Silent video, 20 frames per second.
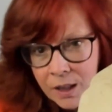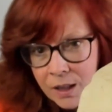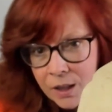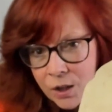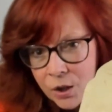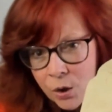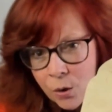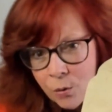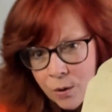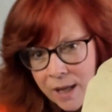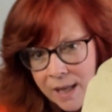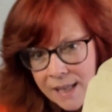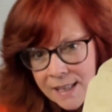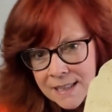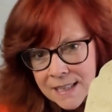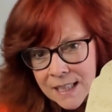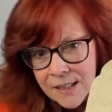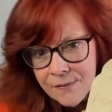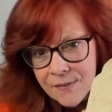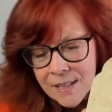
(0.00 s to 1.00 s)
you can't
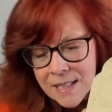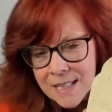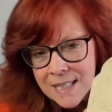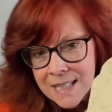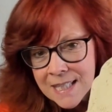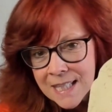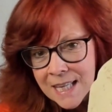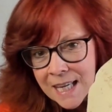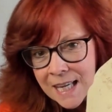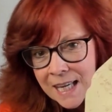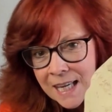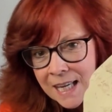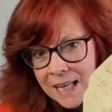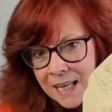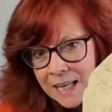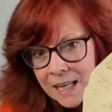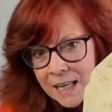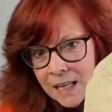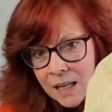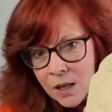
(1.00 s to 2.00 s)
even
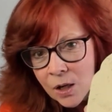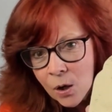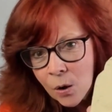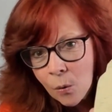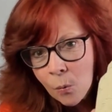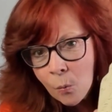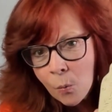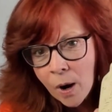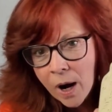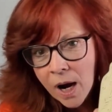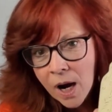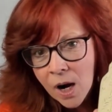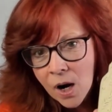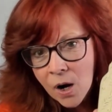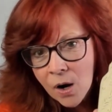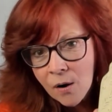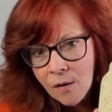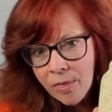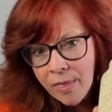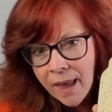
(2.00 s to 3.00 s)
see
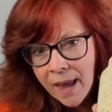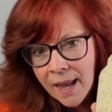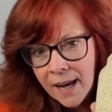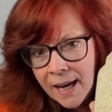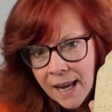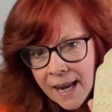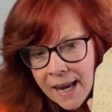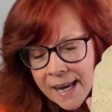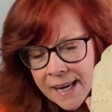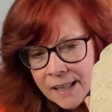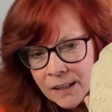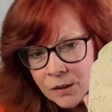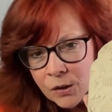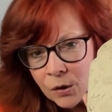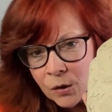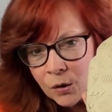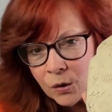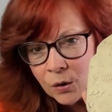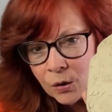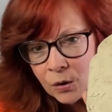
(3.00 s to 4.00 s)
where that
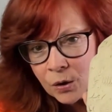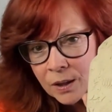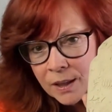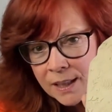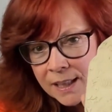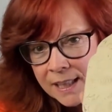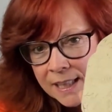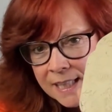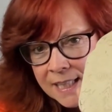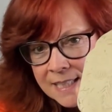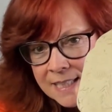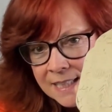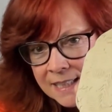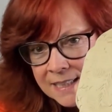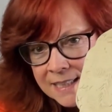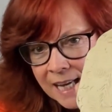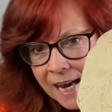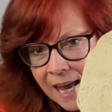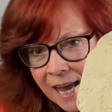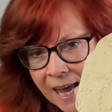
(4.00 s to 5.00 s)
handle is
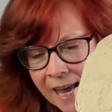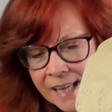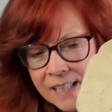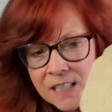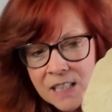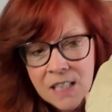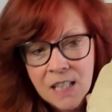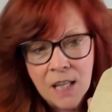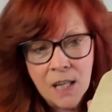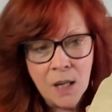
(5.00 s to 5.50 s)
attached